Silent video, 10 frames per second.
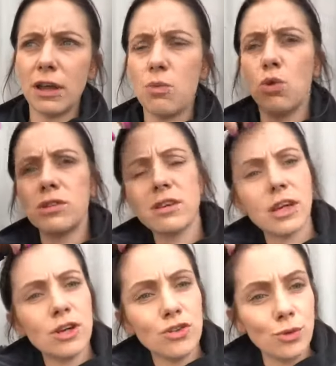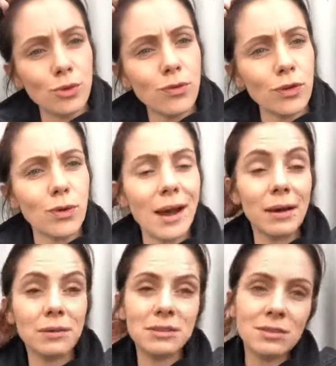Like what's it going to do for you?
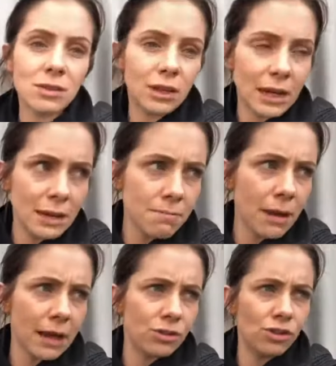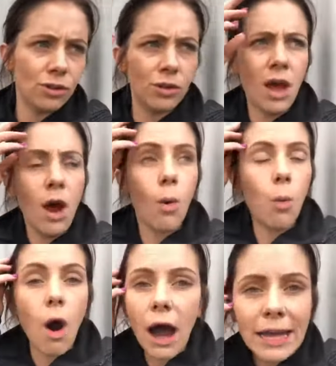How is this going to impact you?
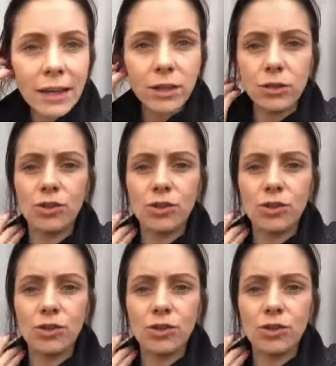Why are you